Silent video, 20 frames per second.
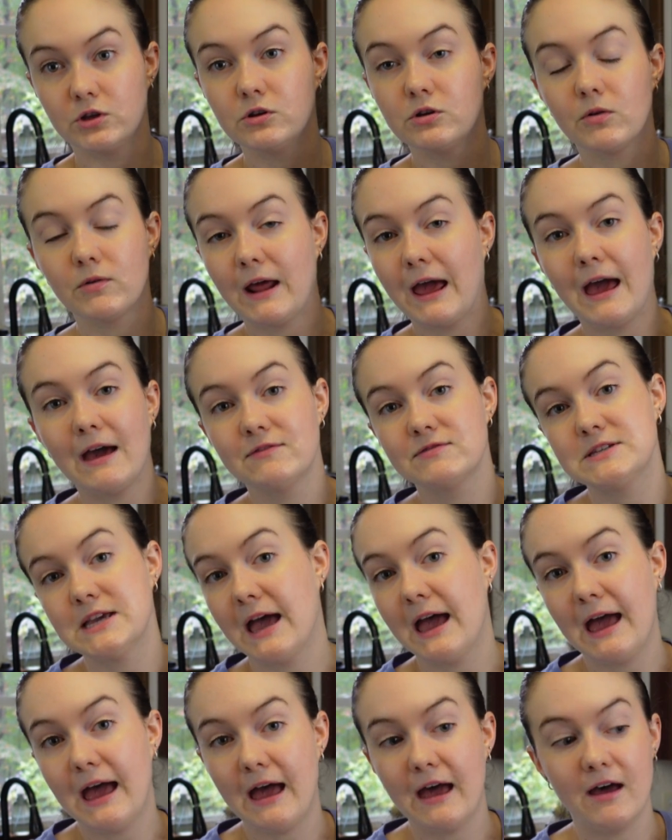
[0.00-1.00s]
You don't have to
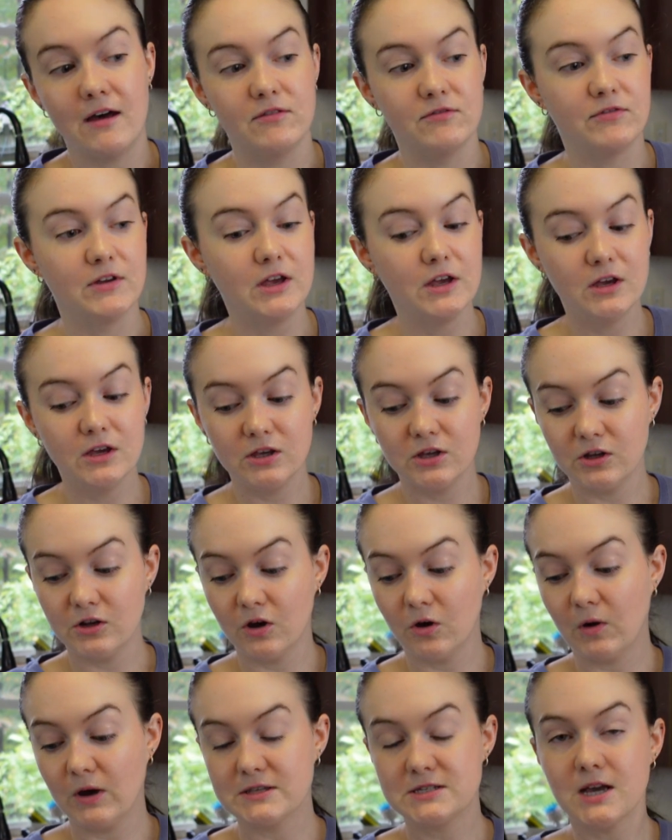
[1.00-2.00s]
have,
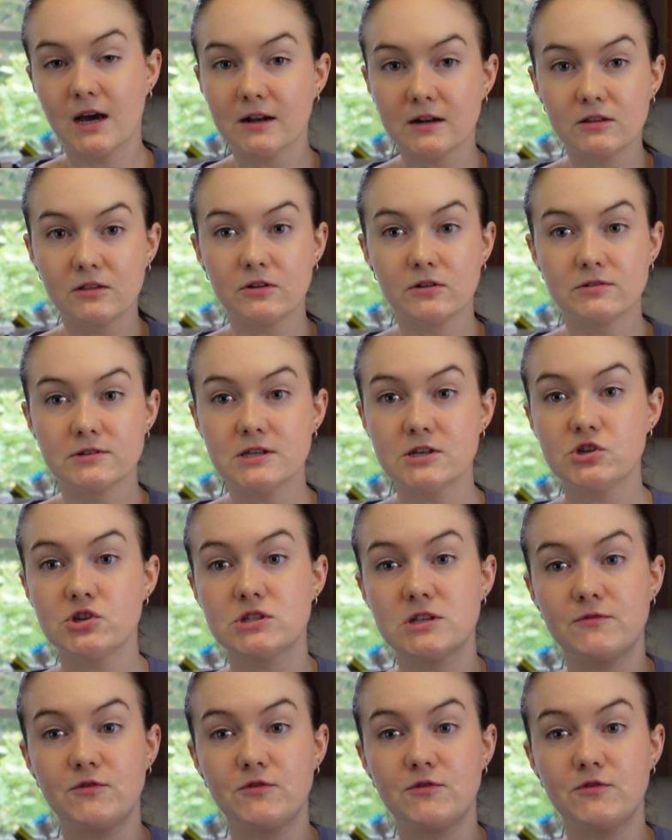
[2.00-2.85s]
a ton of little dishes,